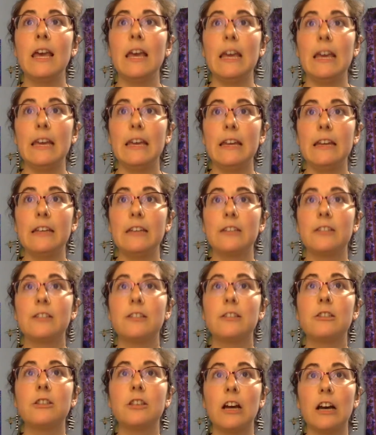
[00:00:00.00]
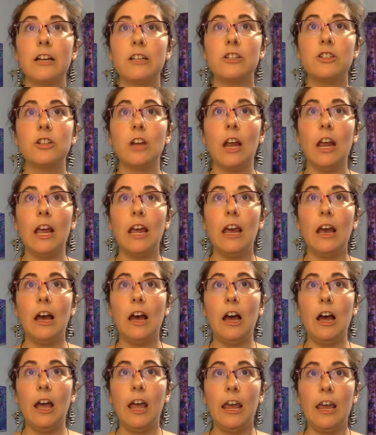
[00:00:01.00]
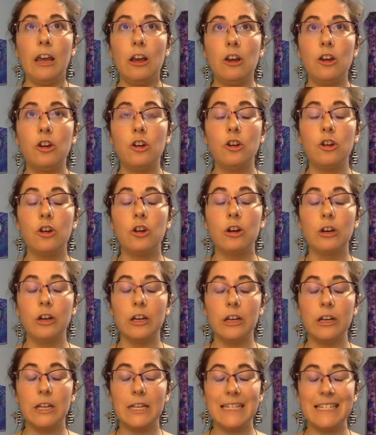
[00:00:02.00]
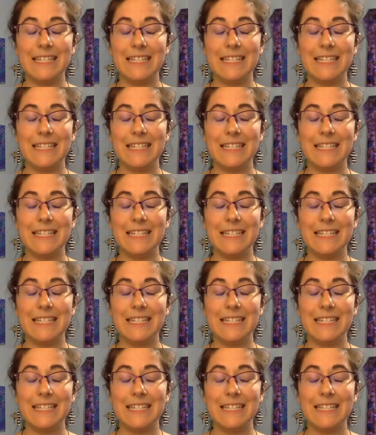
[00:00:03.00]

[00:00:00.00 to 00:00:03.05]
it is such a good,